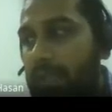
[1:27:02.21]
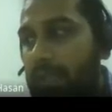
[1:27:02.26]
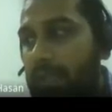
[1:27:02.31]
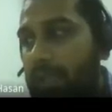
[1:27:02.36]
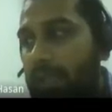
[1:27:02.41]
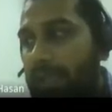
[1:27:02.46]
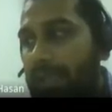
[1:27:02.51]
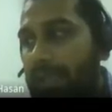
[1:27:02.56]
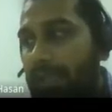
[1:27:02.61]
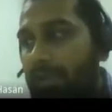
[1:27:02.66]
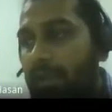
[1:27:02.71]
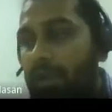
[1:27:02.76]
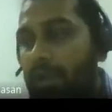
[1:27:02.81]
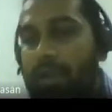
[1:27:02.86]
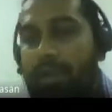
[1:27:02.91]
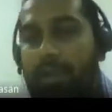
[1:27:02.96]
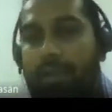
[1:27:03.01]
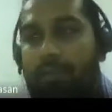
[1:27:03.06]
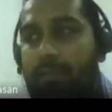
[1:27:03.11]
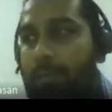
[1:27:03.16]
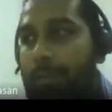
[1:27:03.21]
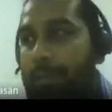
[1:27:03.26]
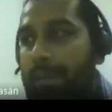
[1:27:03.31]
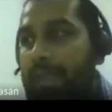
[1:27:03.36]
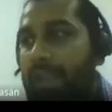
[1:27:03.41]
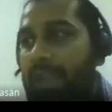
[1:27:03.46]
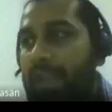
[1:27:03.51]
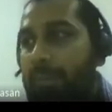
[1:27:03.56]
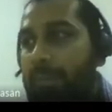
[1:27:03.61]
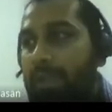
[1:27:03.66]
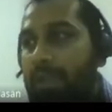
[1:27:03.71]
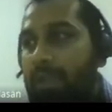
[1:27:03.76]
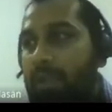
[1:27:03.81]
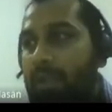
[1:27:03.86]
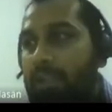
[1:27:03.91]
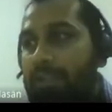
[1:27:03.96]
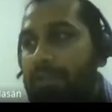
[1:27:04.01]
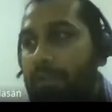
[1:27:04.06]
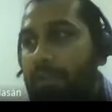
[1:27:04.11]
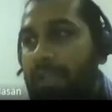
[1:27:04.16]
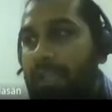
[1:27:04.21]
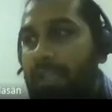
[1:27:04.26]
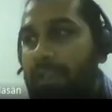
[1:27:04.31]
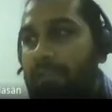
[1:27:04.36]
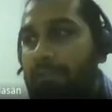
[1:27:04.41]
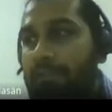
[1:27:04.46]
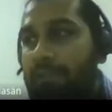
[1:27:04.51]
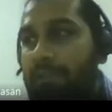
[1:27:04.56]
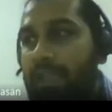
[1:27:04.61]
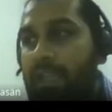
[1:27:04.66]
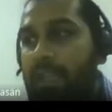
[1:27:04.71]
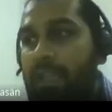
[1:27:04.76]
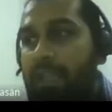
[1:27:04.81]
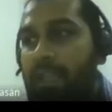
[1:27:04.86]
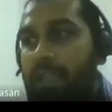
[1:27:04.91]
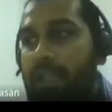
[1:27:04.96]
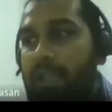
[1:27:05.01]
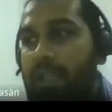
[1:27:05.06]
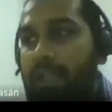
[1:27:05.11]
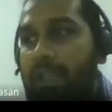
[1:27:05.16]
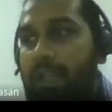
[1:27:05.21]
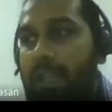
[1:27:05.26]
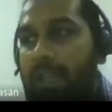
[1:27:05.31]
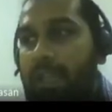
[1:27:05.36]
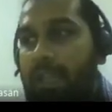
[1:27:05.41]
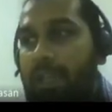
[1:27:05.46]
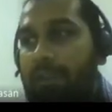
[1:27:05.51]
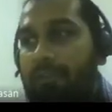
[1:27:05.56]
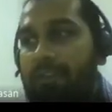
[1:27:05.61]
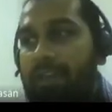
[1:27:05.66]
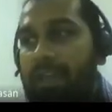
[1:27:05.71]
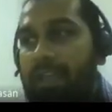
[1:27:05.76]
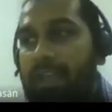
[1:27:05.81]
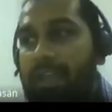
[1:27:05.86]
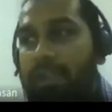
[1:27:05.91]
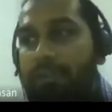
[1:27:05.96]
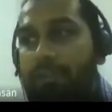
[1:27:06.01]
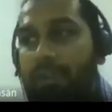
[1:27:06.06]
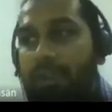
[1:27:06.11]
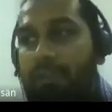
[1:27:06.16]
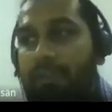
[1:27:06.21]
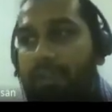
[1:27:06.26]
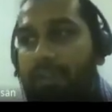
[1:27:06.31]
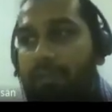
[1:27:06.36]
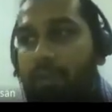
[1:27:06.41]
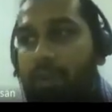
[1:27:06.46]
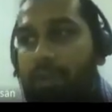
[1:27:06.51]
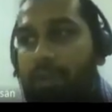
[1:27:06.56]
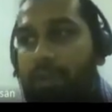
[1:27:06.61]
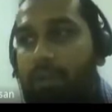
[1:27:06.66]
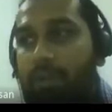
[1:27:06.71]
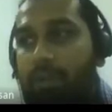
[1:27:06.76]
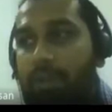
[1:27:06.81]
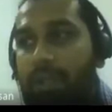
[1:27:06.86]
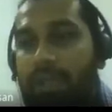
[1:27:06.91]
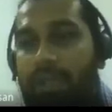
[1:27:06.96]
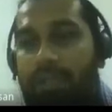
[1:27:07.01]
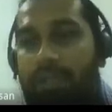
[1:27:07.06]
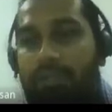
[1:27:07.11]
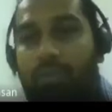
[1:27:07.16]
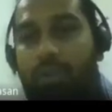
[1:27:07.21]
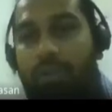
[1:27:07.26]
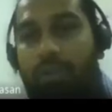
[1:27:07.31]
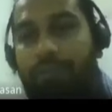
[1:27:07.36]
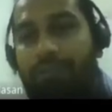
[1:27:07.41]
And later on, it would be hit, because in every iteration, what you're doing is you're